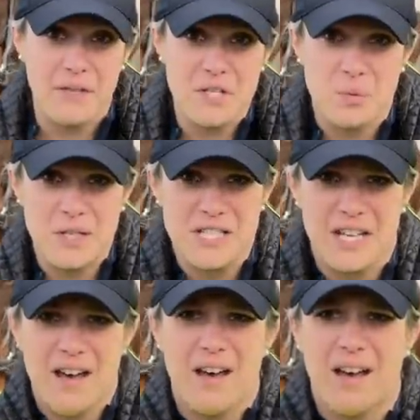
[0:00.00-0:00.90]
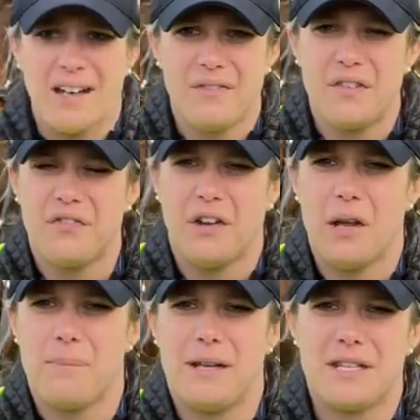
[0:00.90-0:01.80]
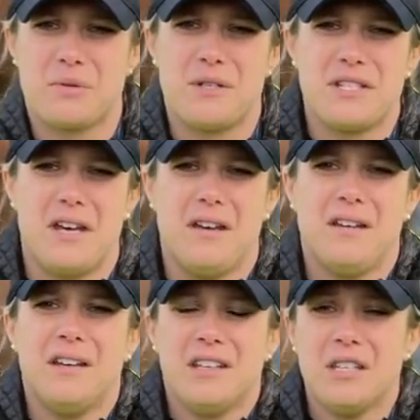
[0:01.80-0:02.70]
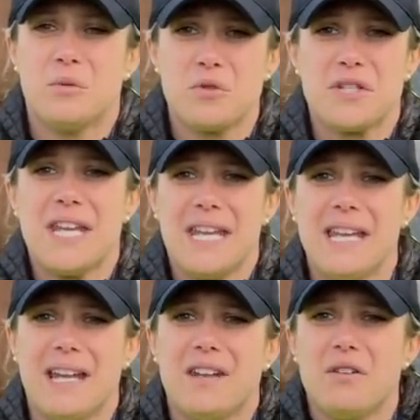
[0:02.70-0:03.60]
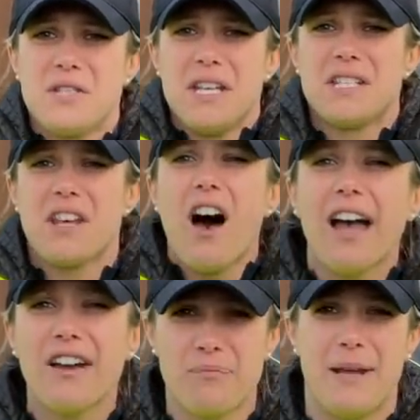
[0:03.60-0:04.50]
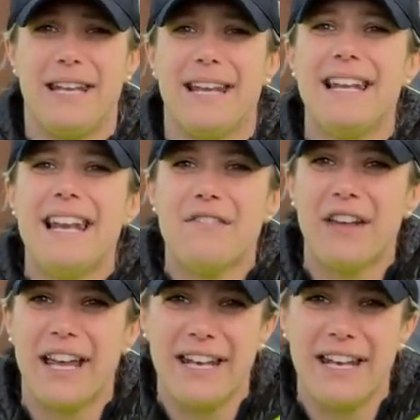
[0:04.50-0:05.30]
this winter, and if you've followed me this winter, you will see and notice that I have been living in